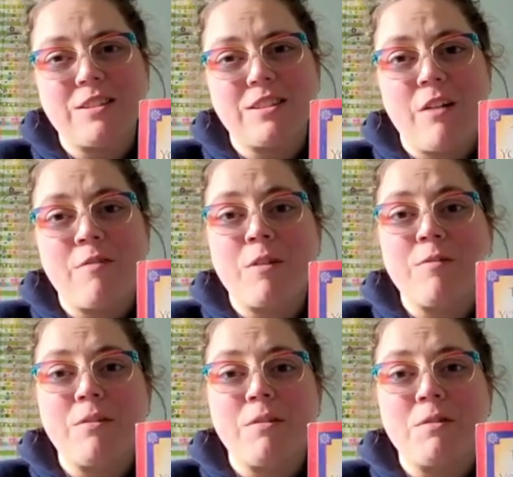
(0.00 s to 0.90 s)
of our
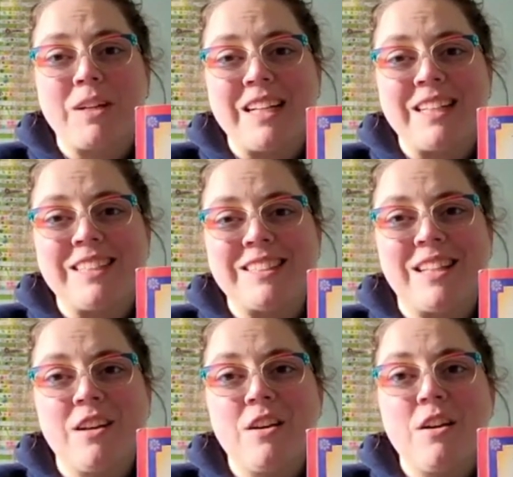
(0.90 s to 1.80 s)
favorite readings
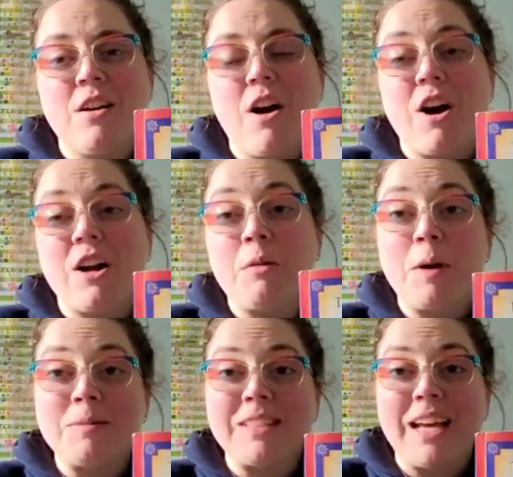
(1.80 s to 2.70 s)
on our
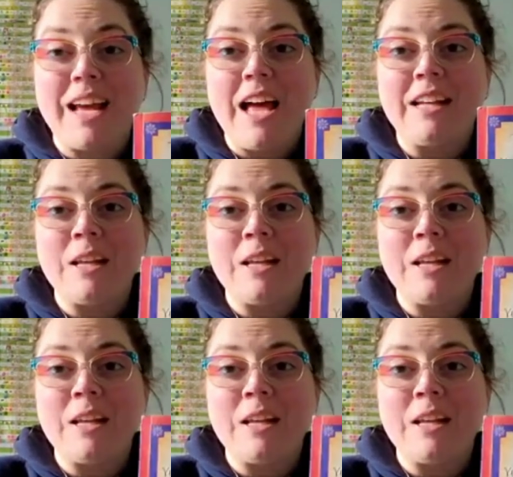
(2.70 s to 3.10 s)
website at